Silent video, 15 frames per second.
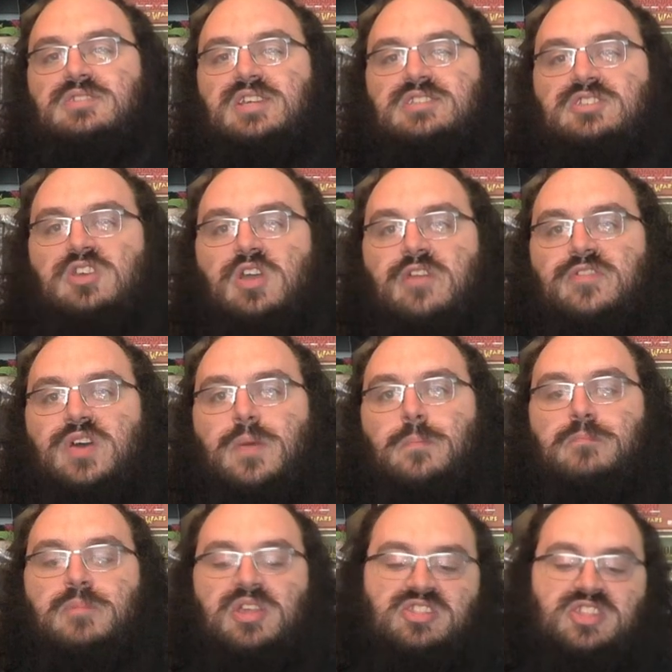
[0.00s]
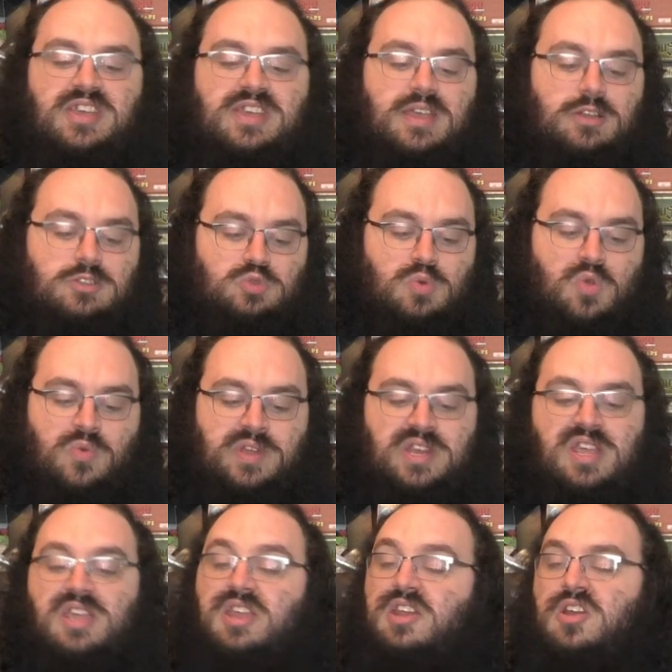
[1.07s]
Tatyova Benthic Druid,
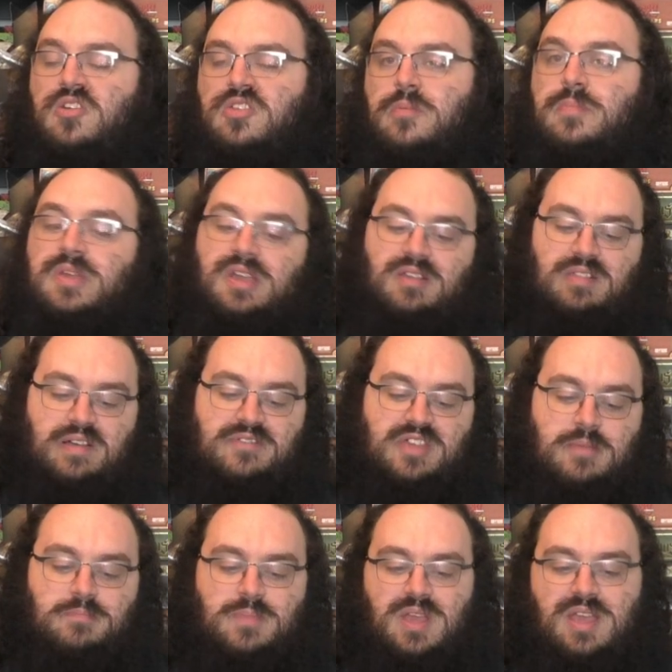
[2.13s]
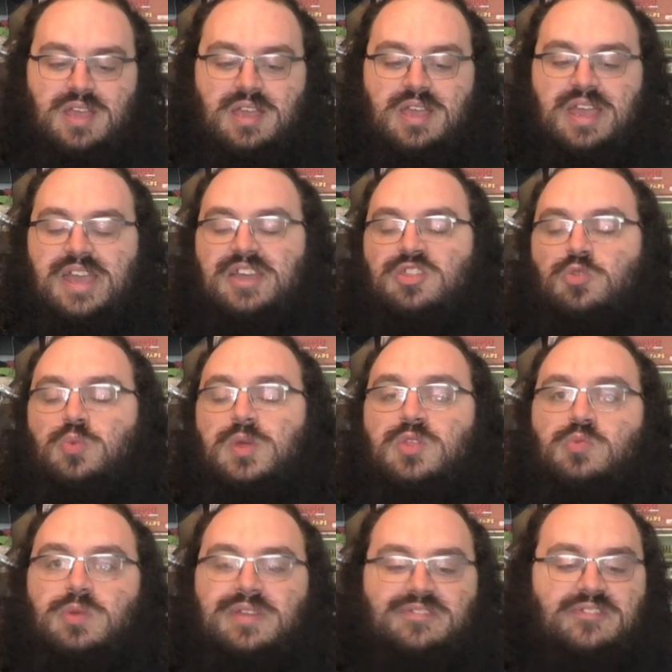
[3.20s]
you know them, you love them. A 3
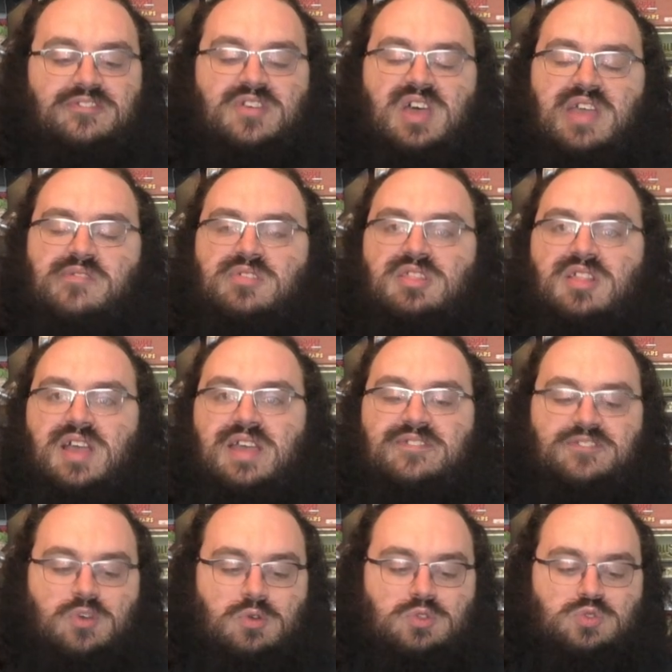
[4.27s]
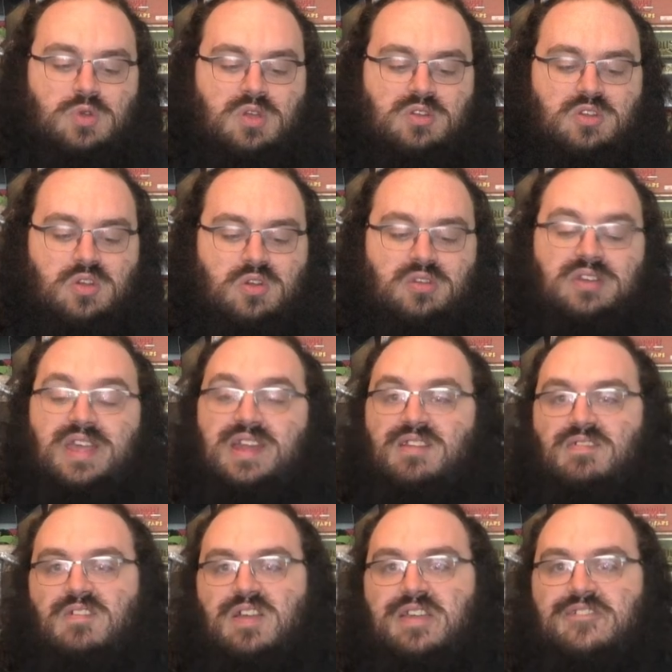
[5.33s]
3 for 5 with landfall, draw a card, gain
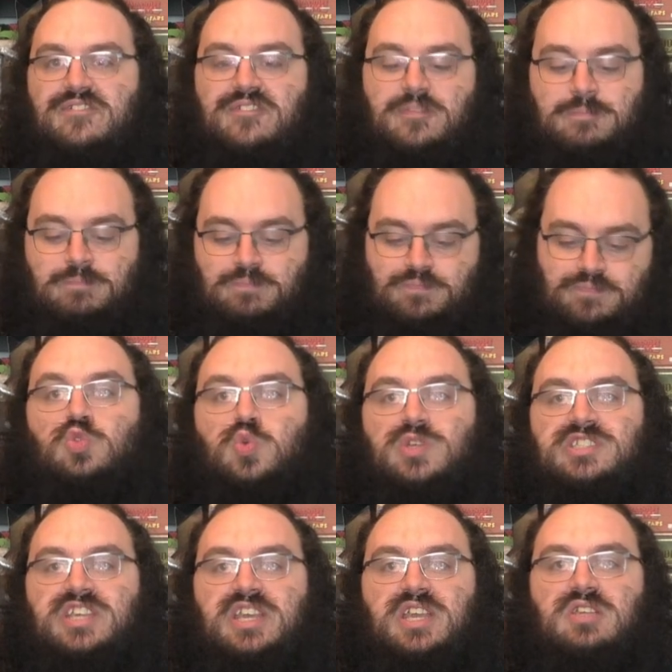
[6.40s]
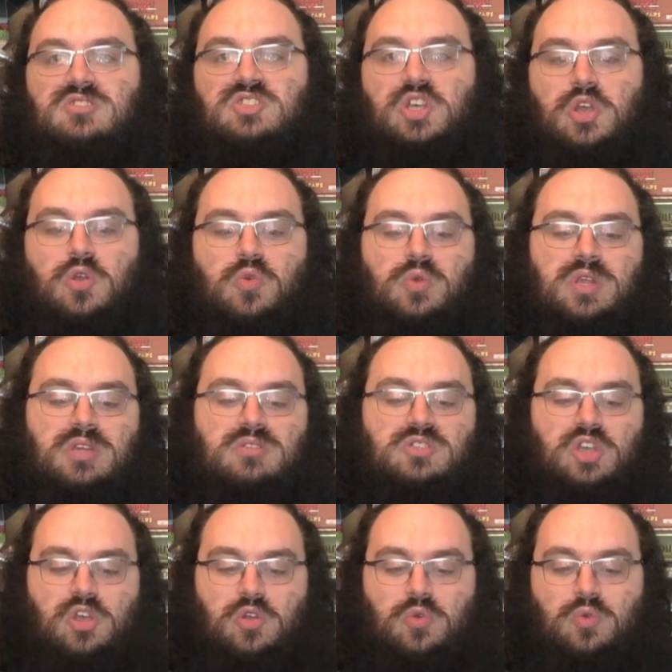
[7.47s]
a life. 20 Toed
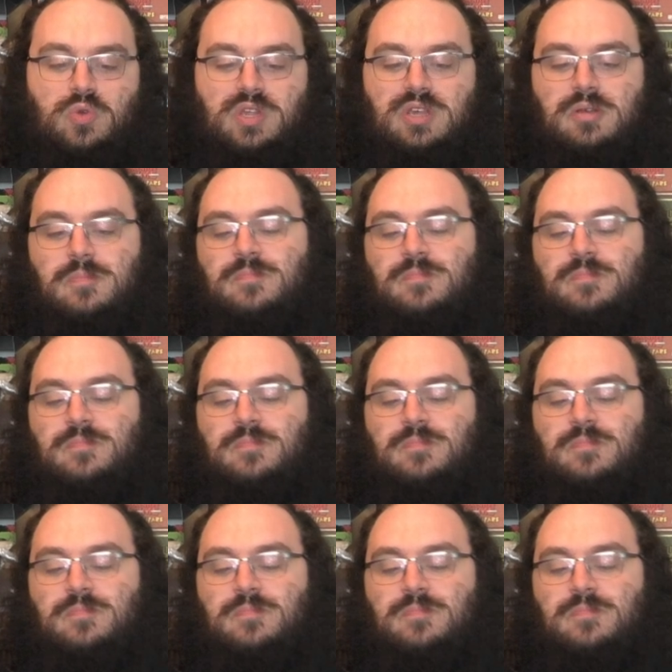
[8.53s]
Toad.